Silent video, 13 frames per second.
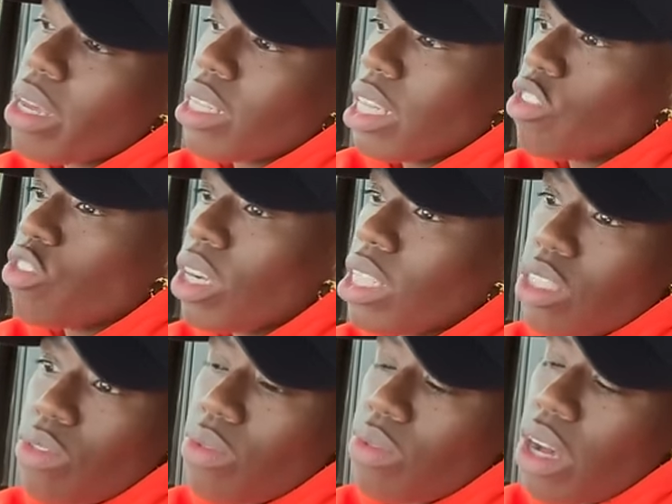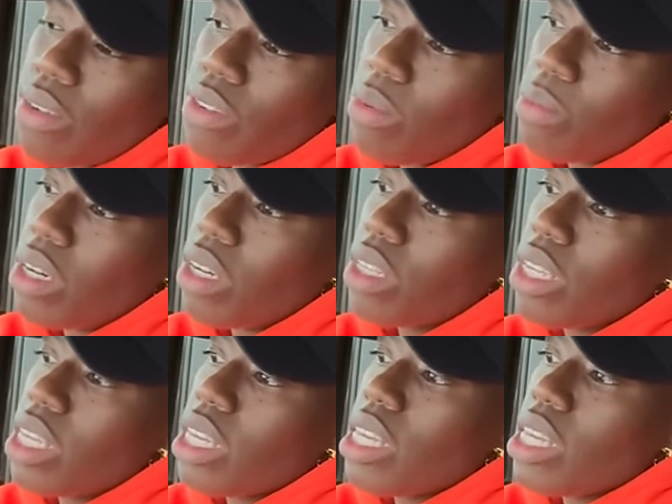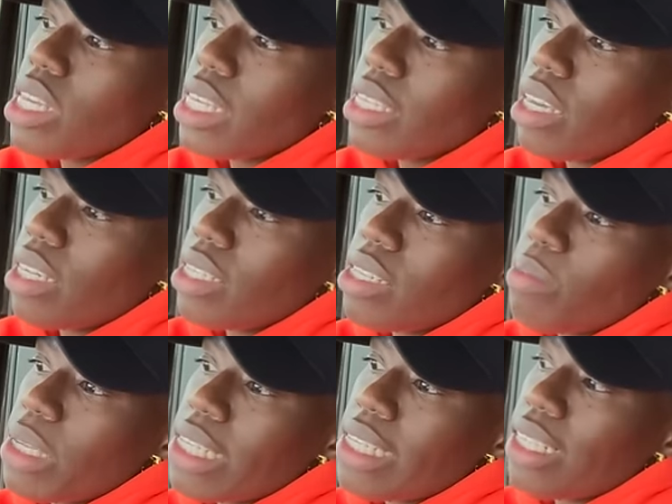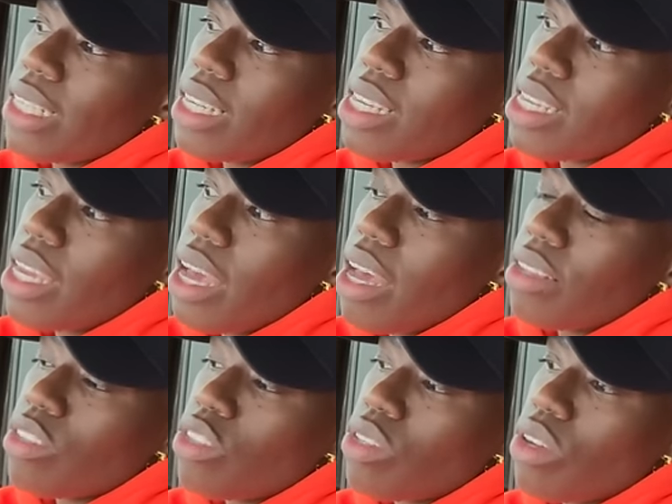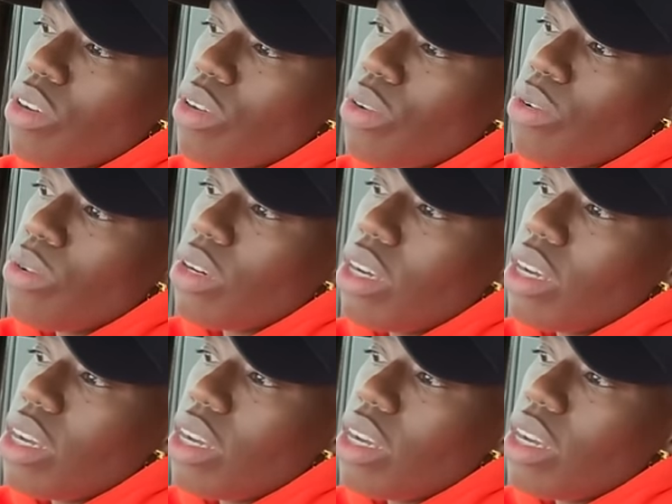And they tried to revive him, but he died immediately. And so...